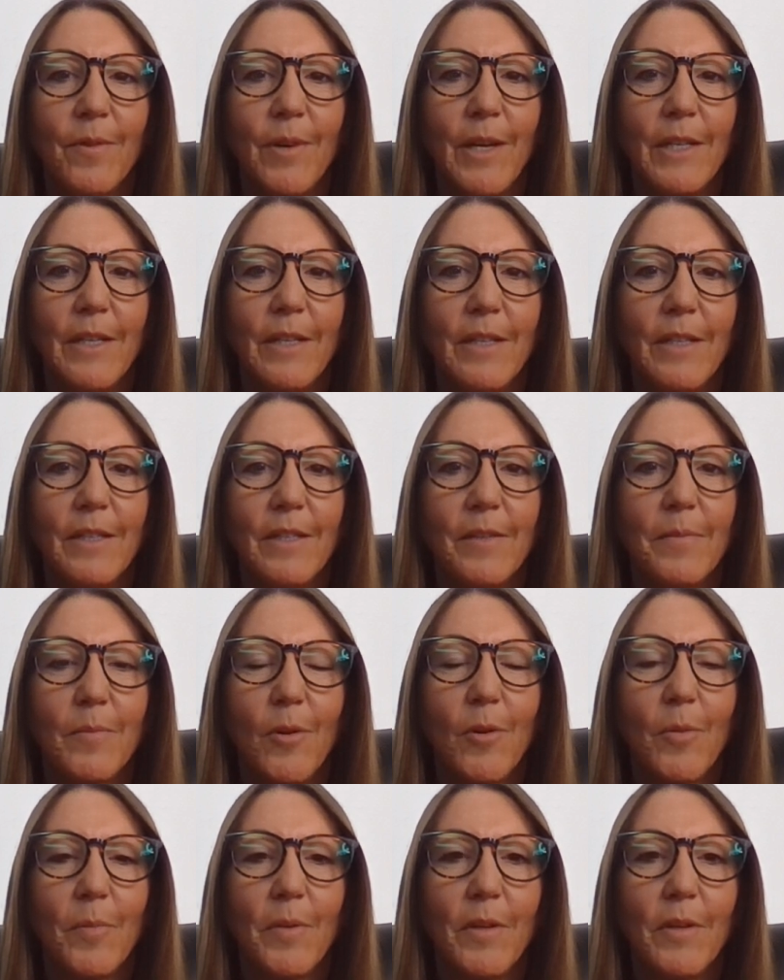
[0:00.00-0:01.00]
Right in this
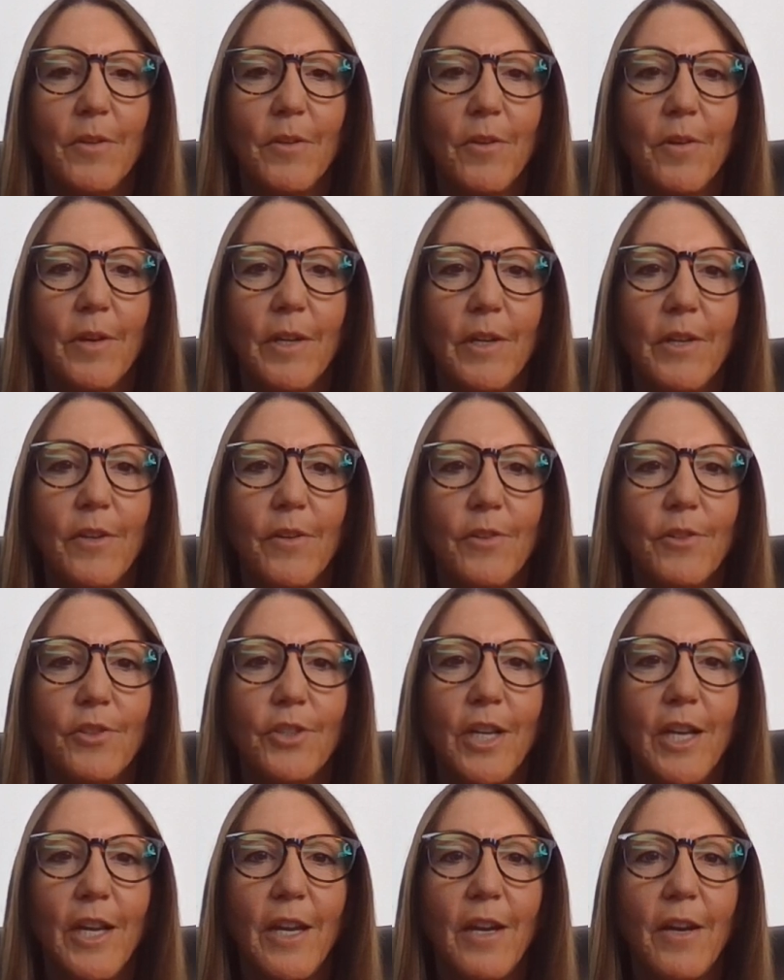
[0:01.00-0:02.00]
moment, you're in your
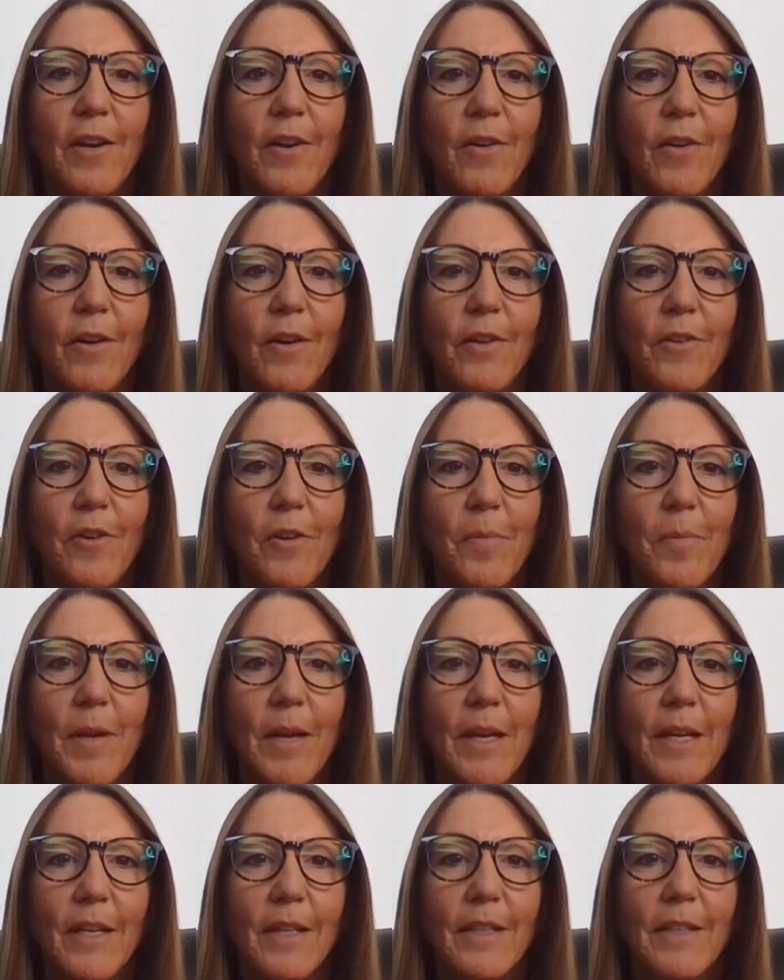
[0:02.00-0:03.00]
chair, on your
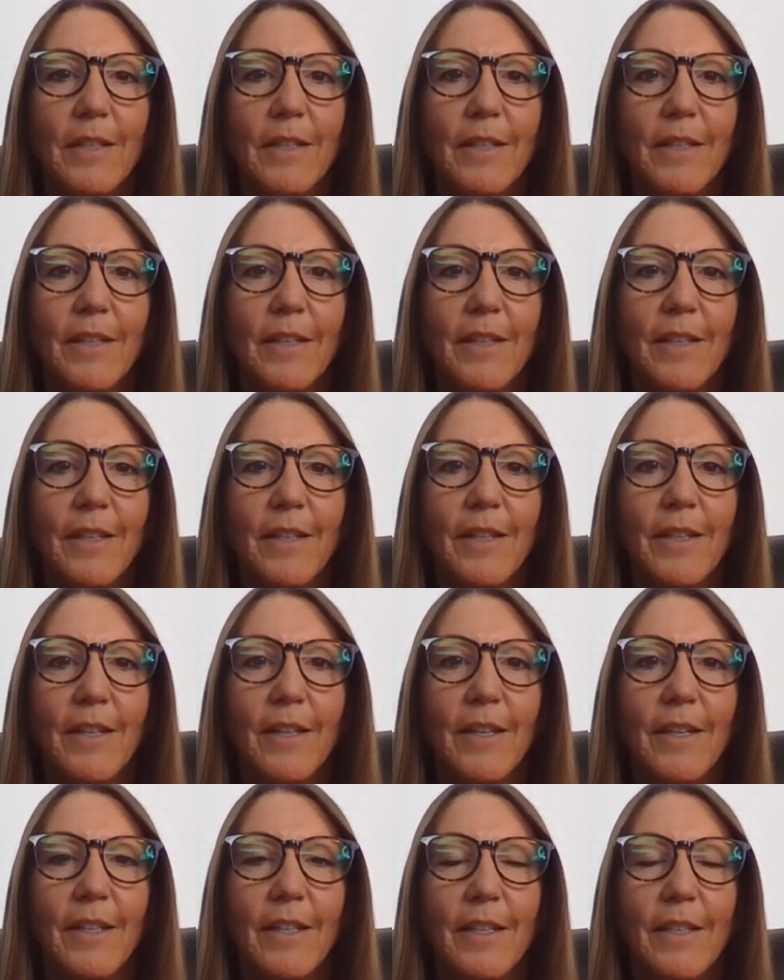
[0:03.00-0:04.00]
bed,
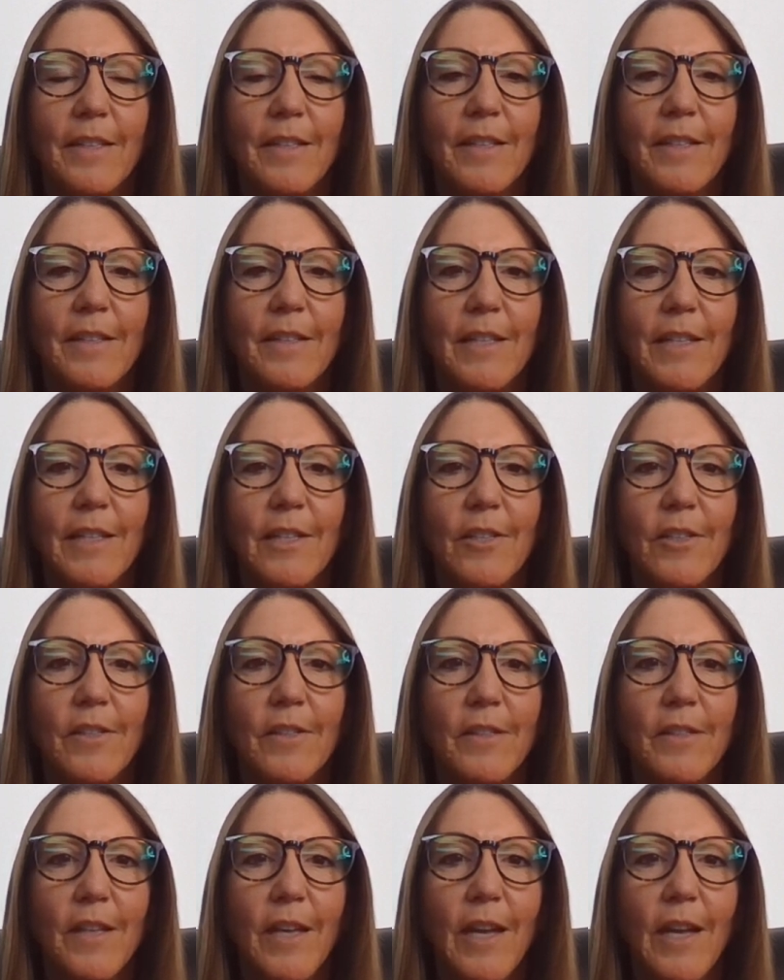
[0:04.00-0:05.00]
and these
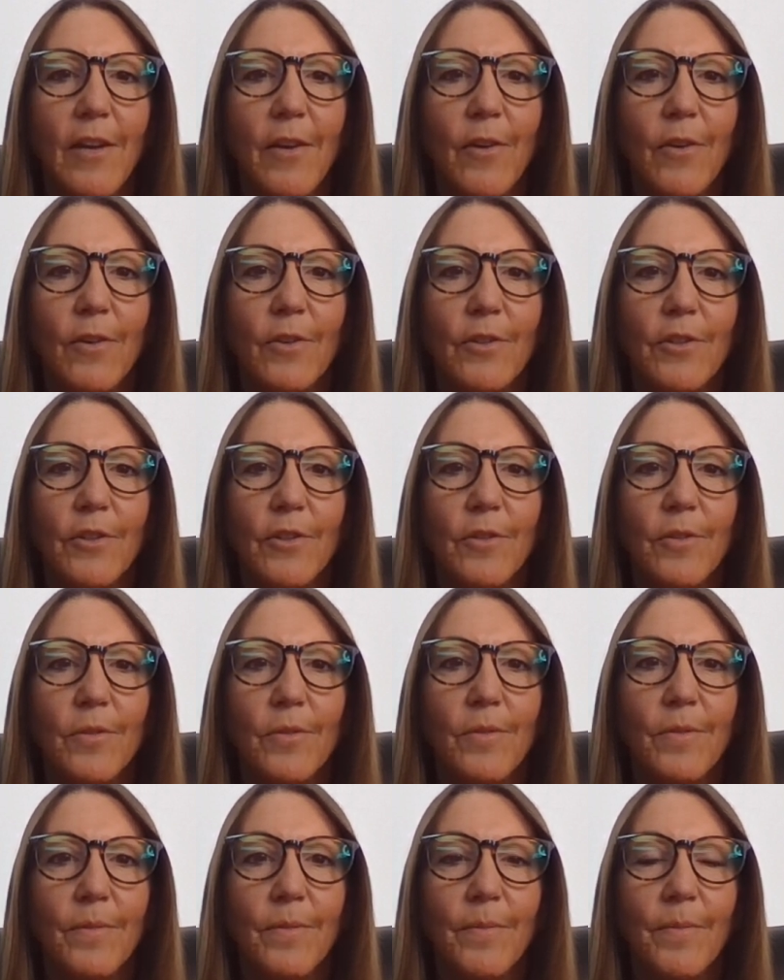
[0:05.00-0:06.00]
sensations can't hurt
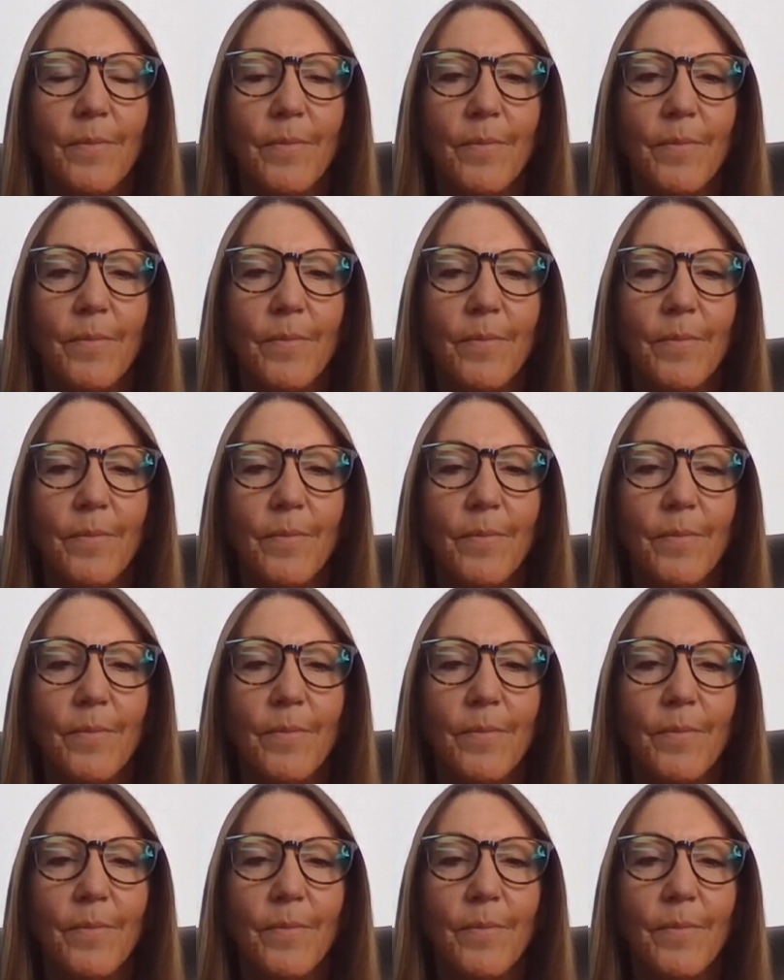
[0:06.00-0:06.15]
you.